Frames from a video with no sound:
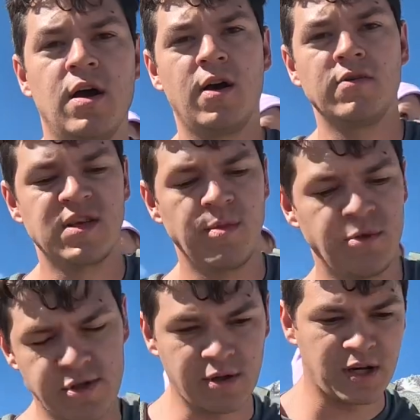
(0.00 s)
I was able
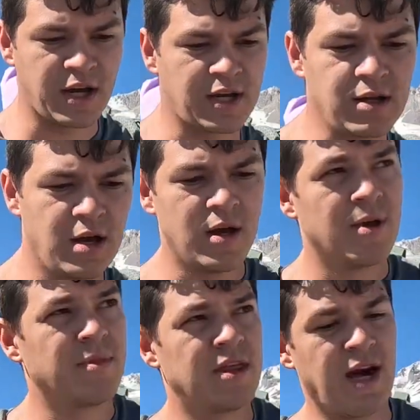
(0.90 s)
to connect.
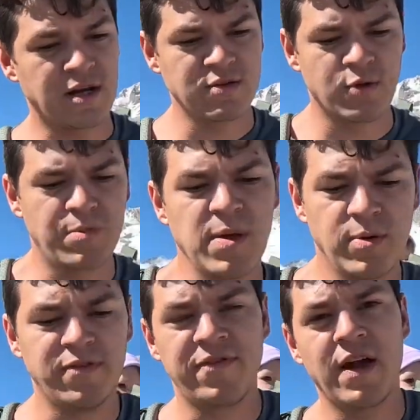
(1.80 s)
But that is where
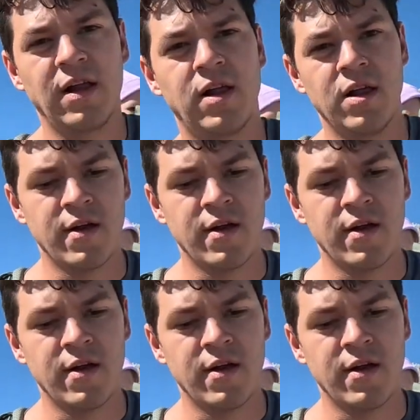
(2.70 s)
people fail.